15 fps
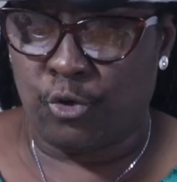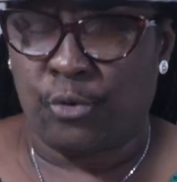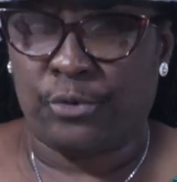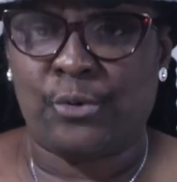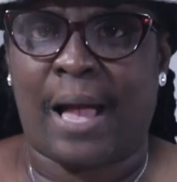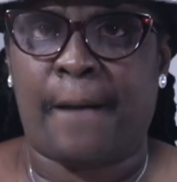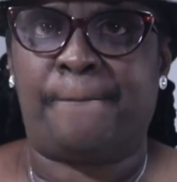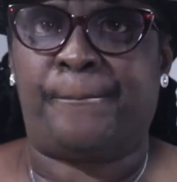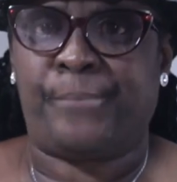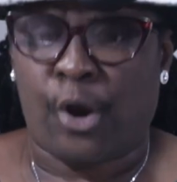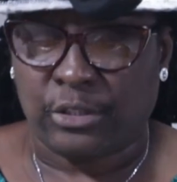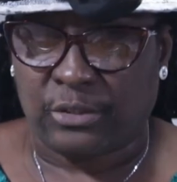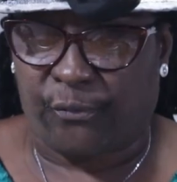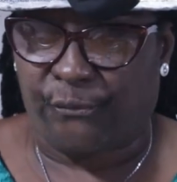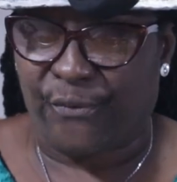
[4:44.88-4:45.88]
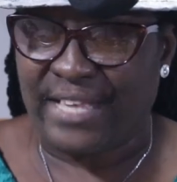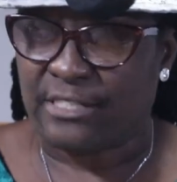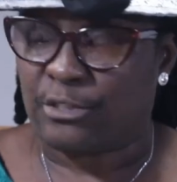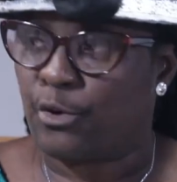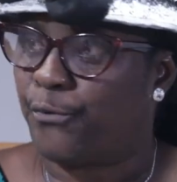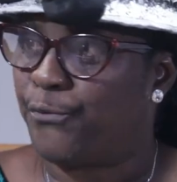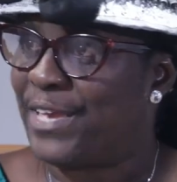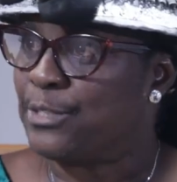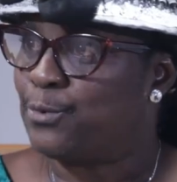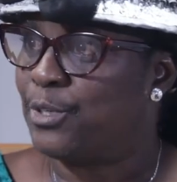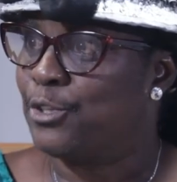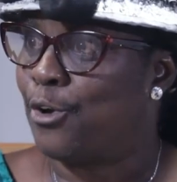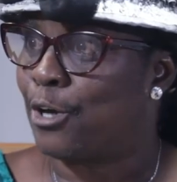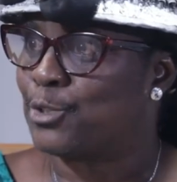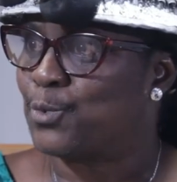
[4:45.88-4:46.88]
you are brought face to face
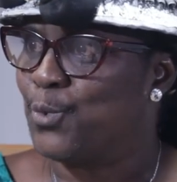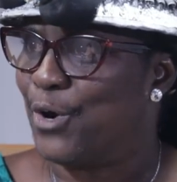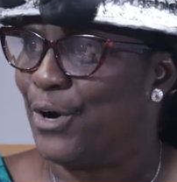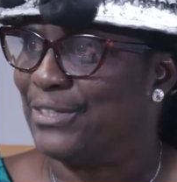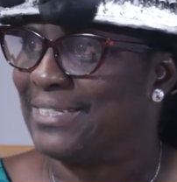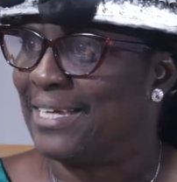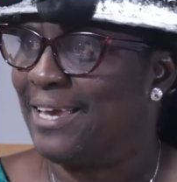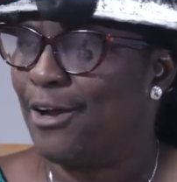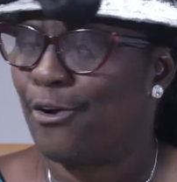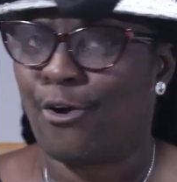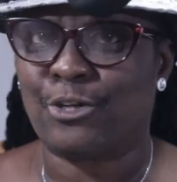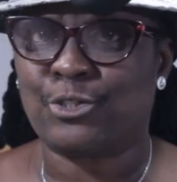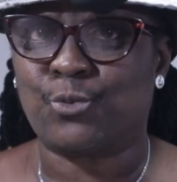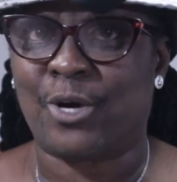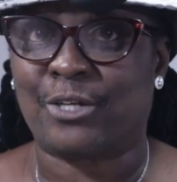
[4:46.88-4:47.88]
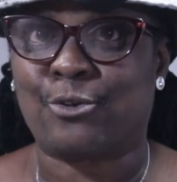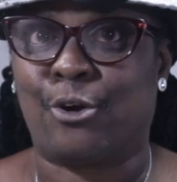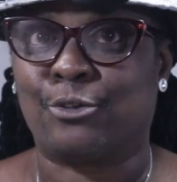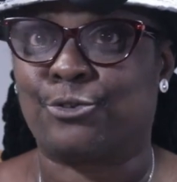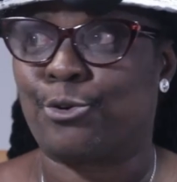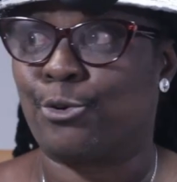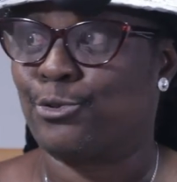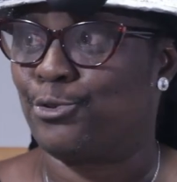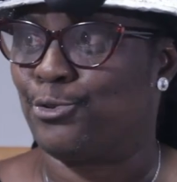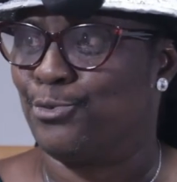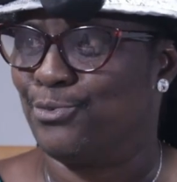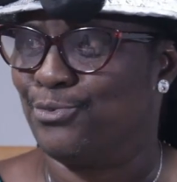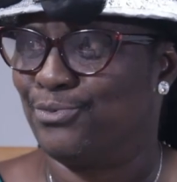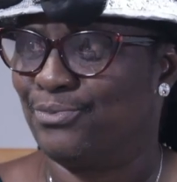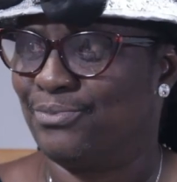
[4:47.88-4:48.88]
with God's word. God's word controls
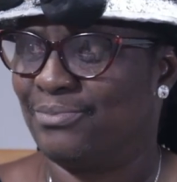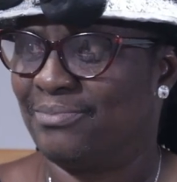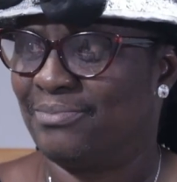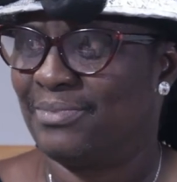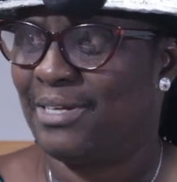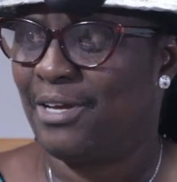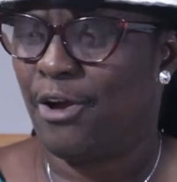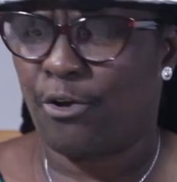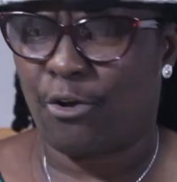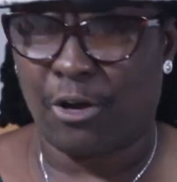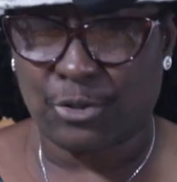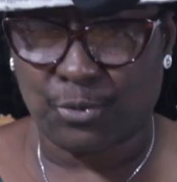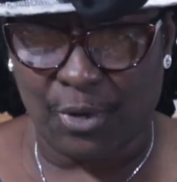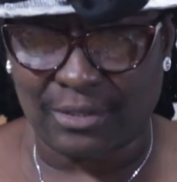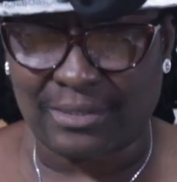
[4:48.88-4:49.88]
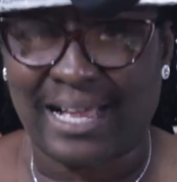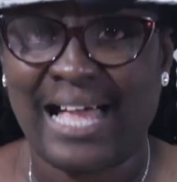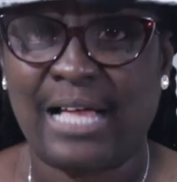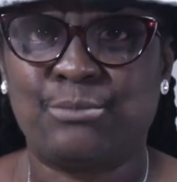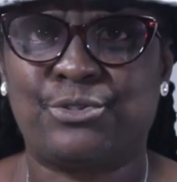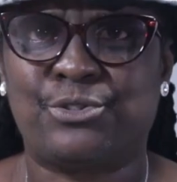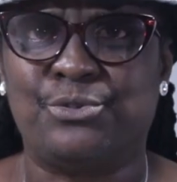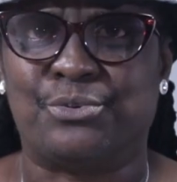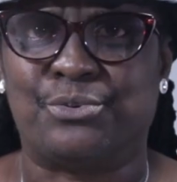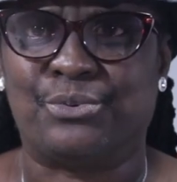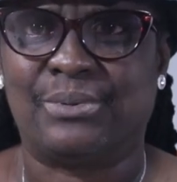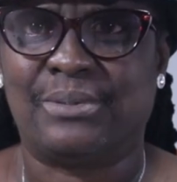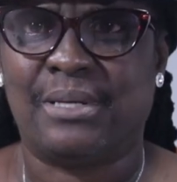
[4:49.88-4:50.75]
you. God's word calms you.